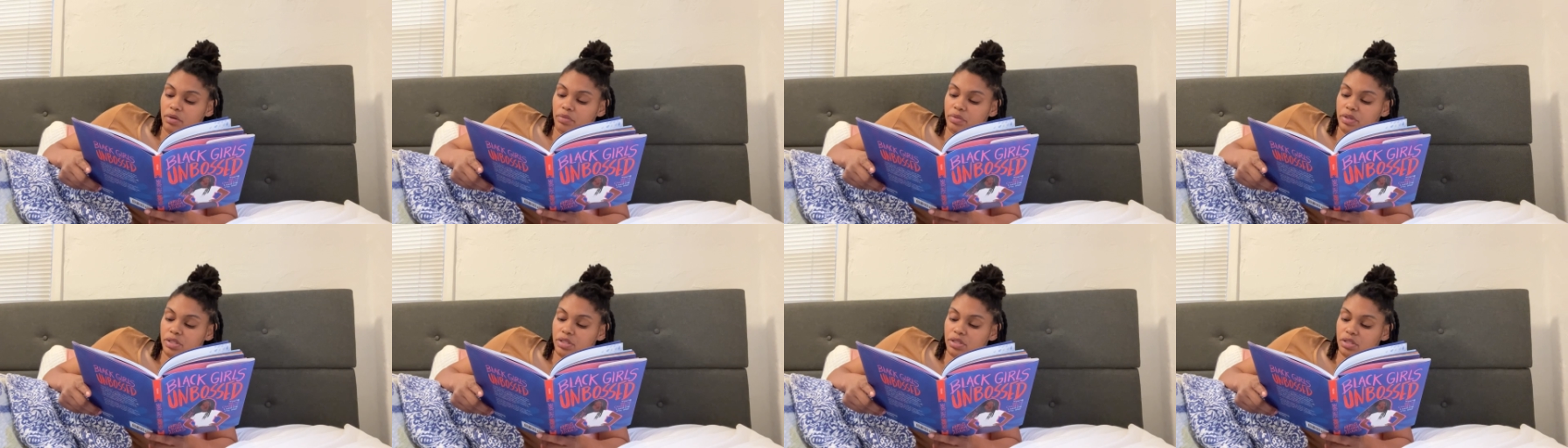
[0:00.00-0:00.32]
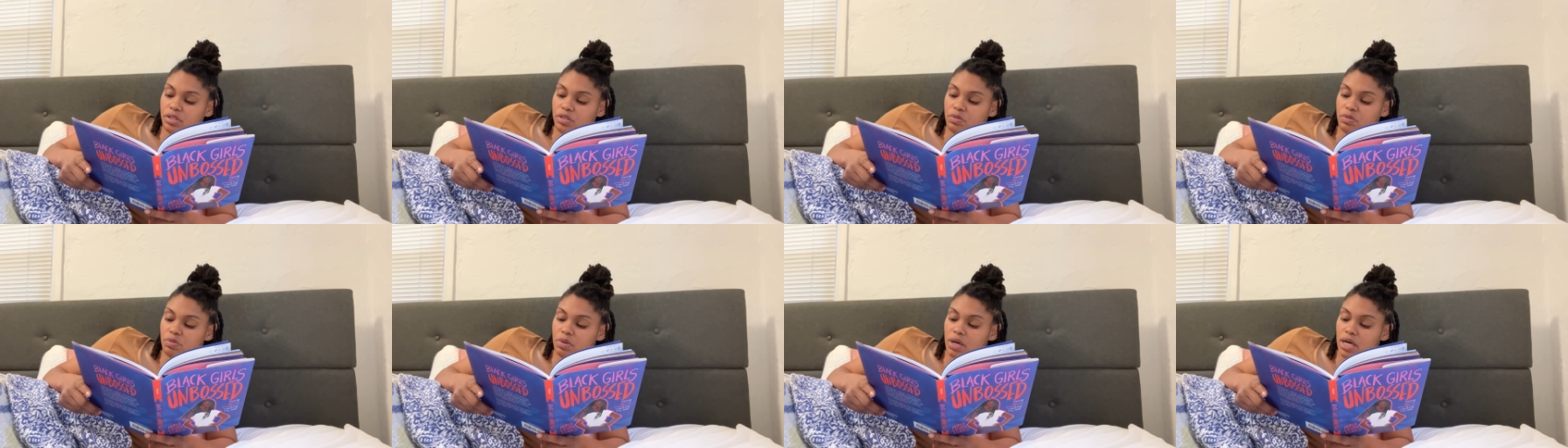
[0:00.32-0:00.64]

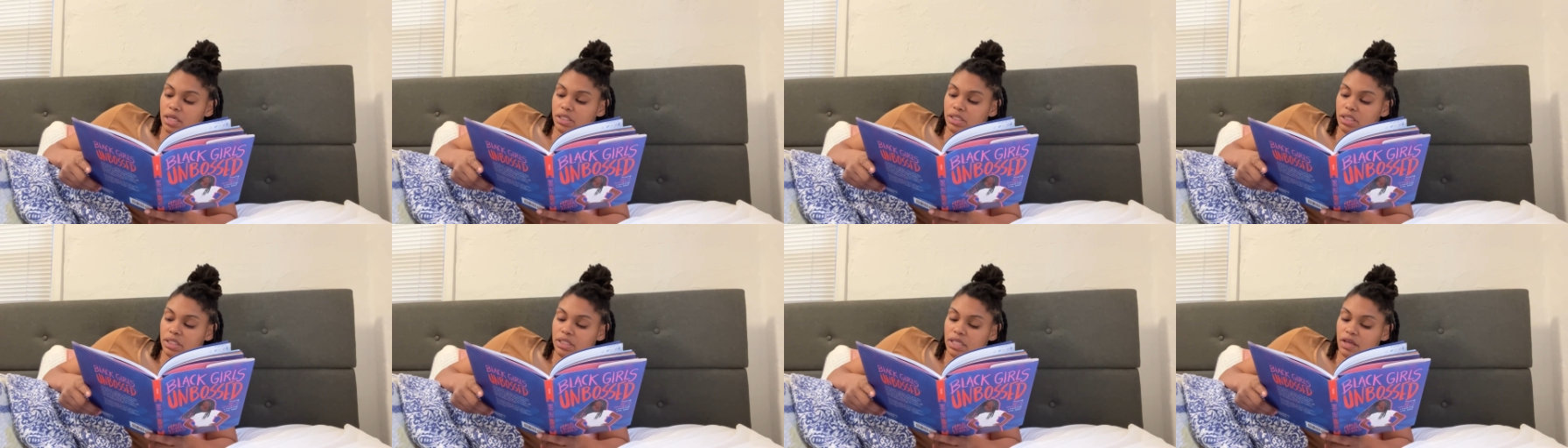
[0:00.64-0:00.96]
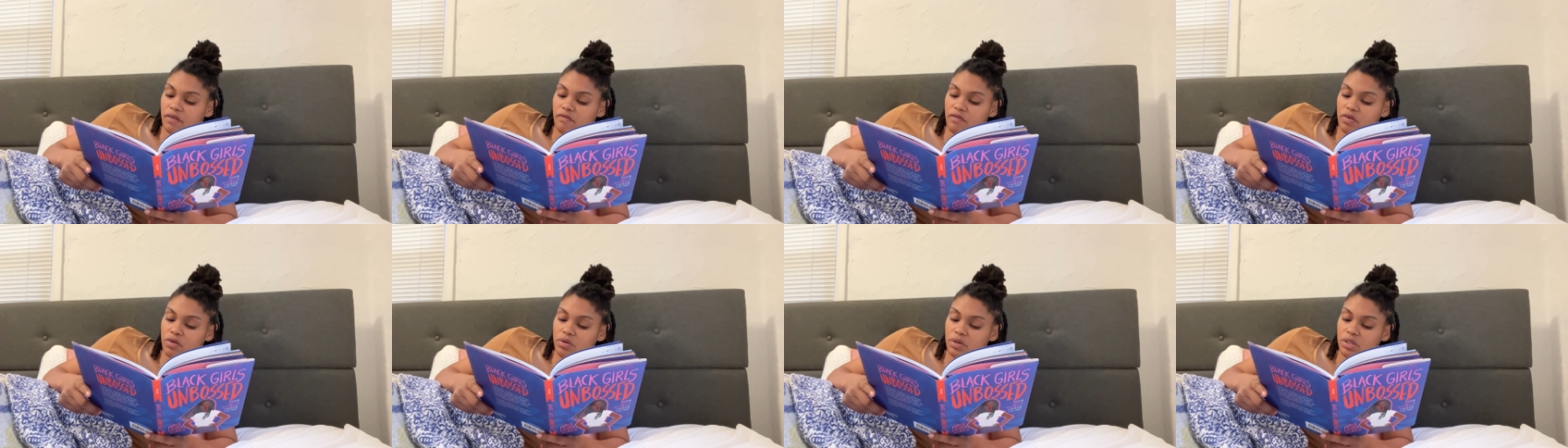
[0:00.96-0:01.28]
research project
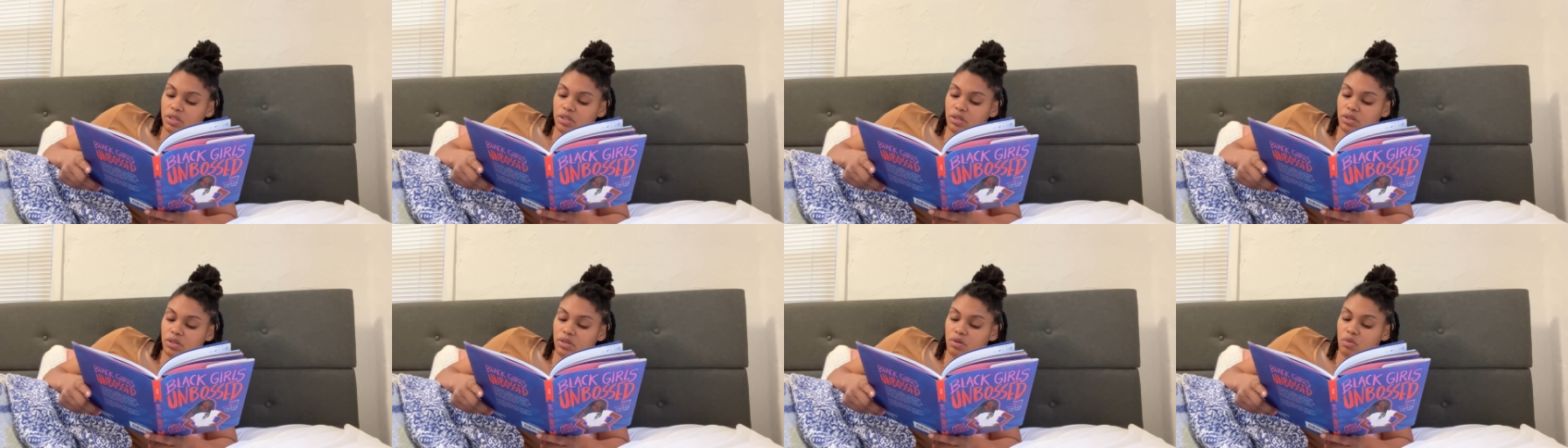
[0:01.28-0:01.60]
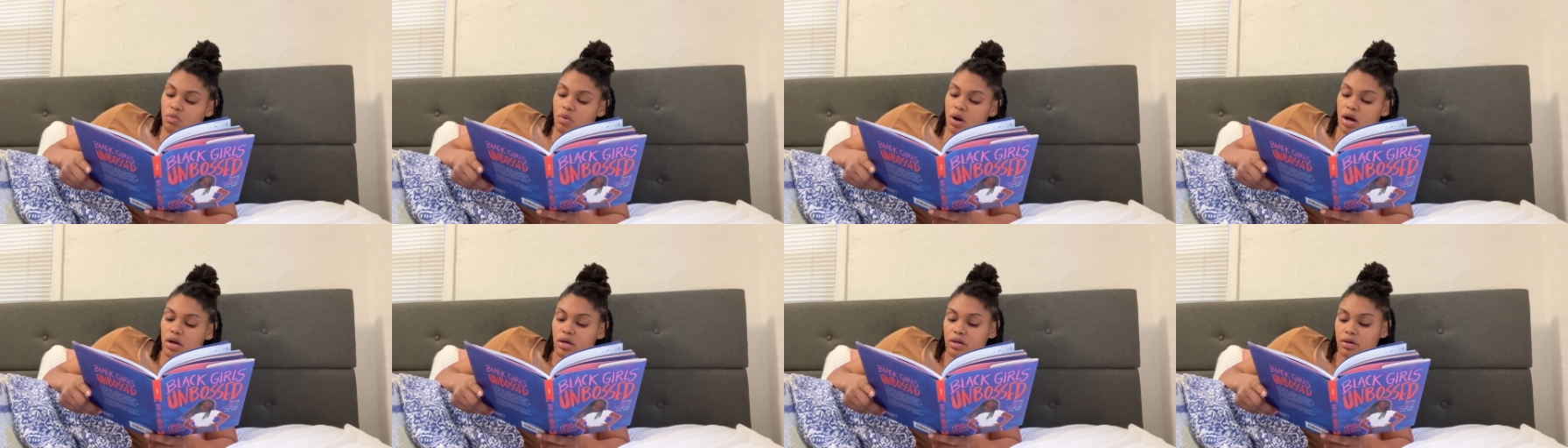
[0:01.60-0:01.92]
that focused on the
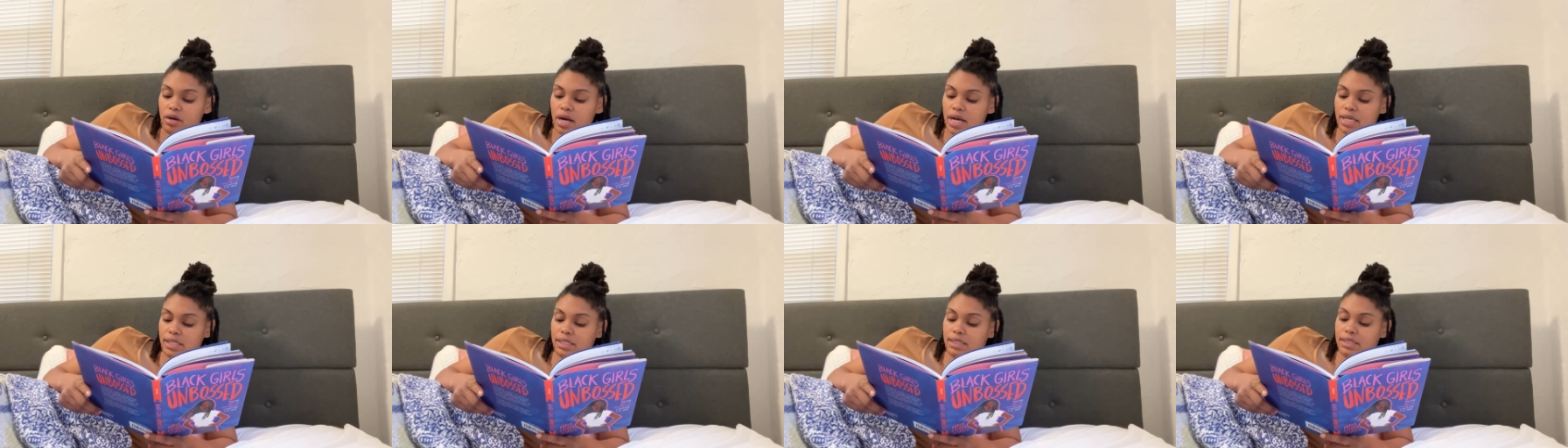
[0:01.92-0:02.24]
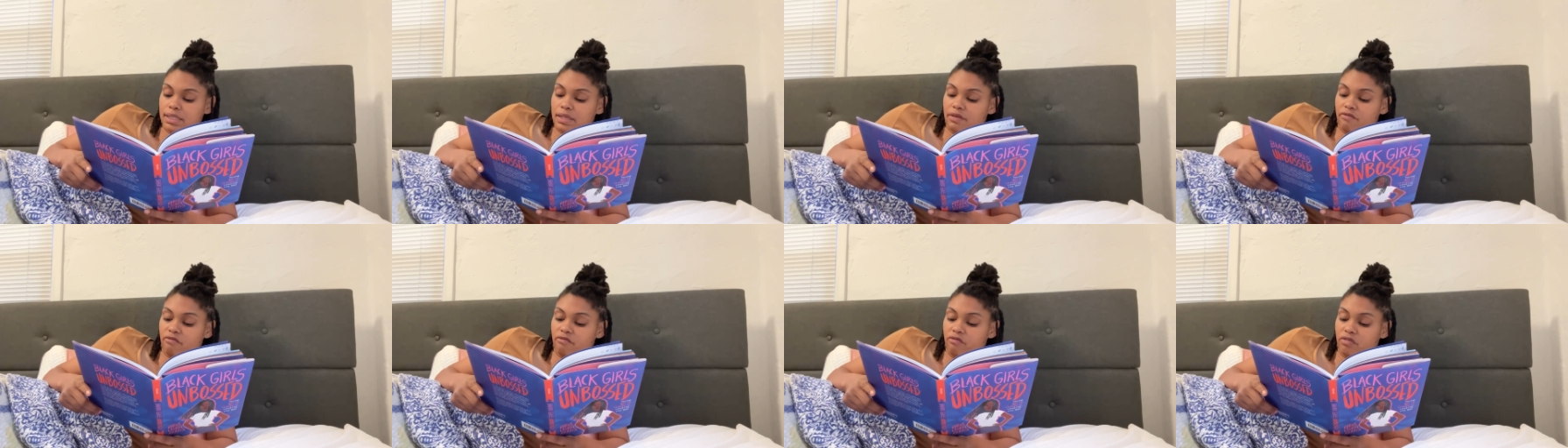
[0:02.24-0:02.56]
water crisis
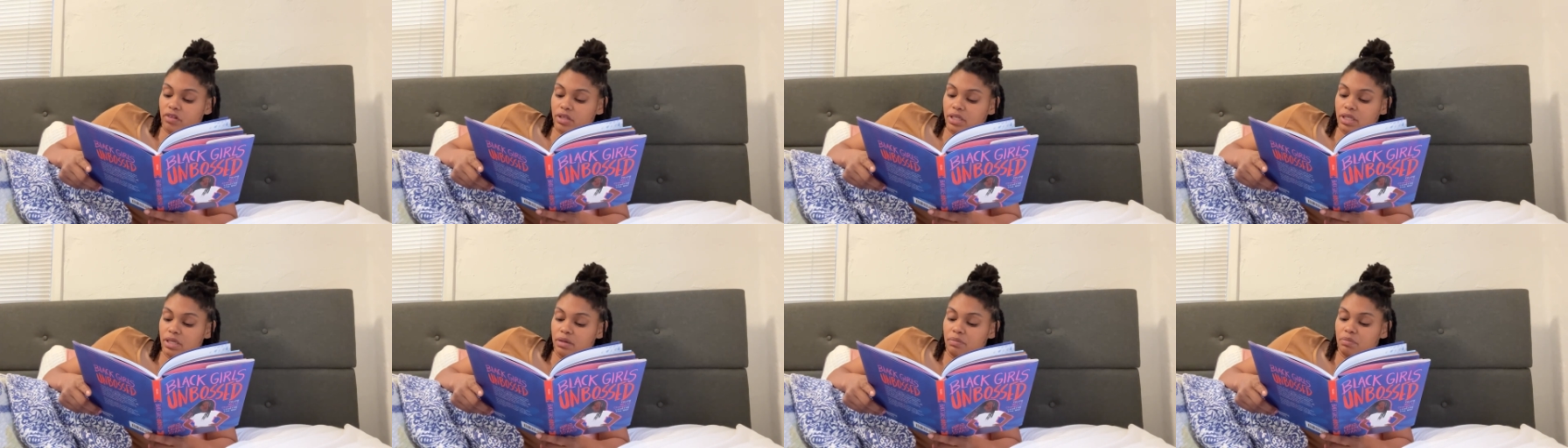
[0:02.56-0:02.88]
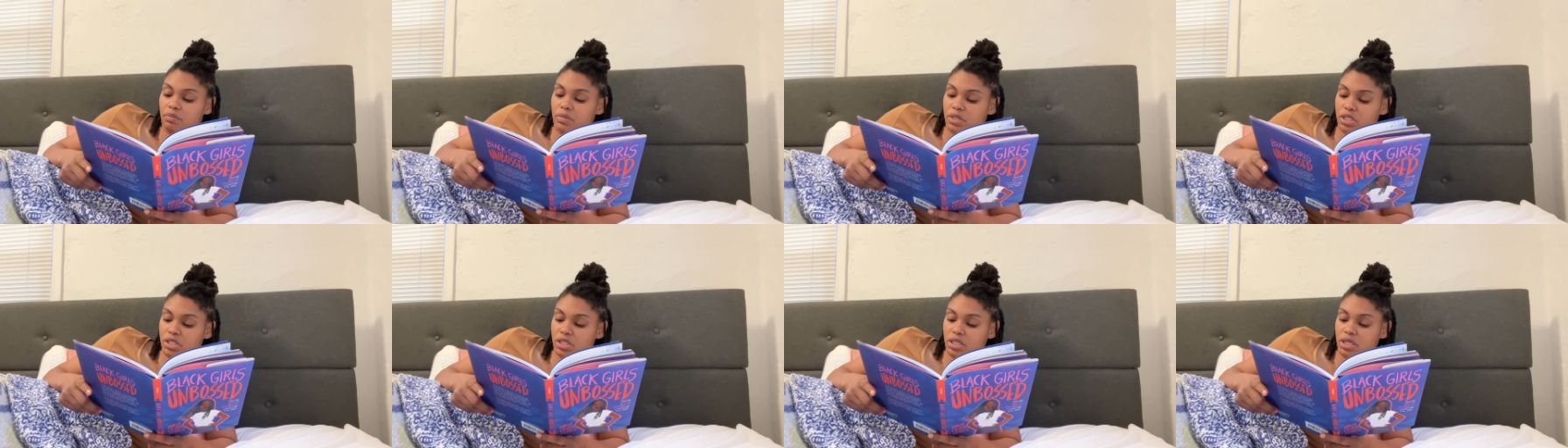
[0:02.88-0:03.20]
in Flint,
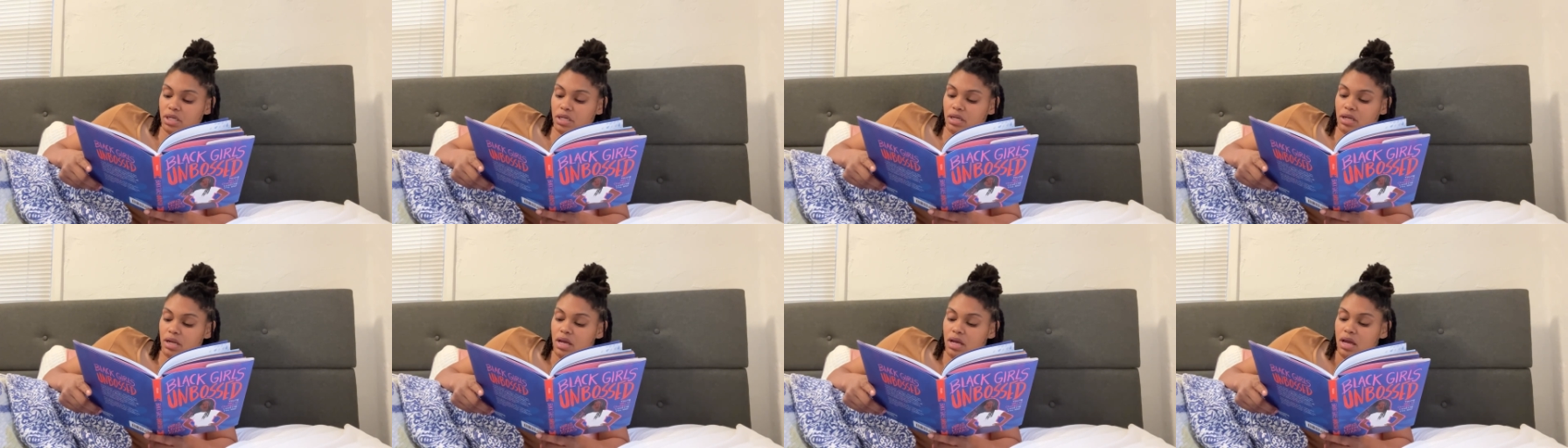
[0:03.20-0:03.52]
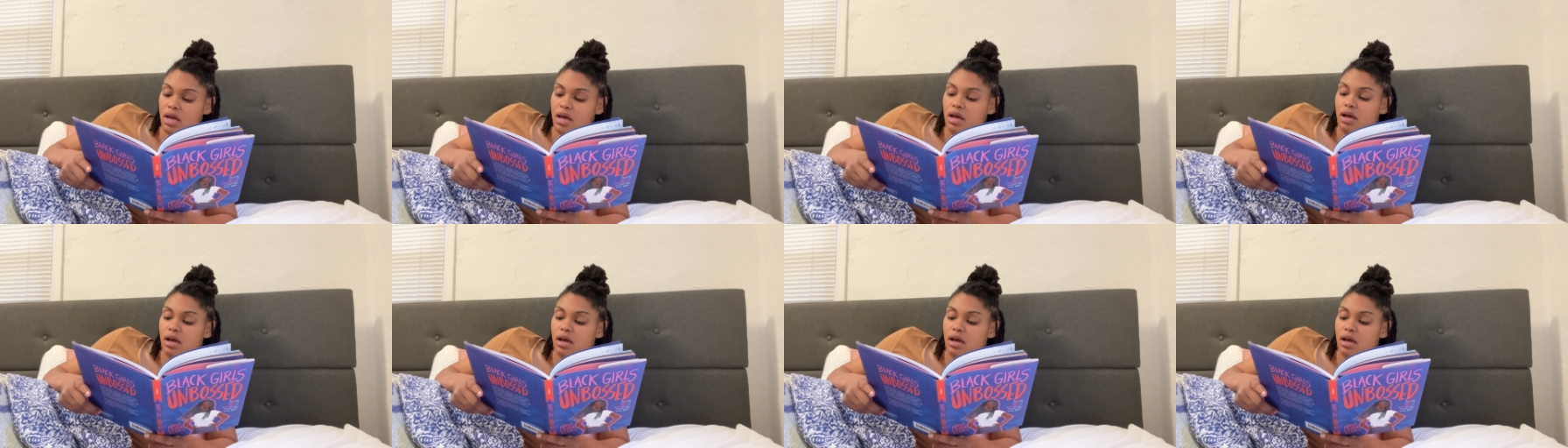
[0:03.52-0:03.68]
Michigan,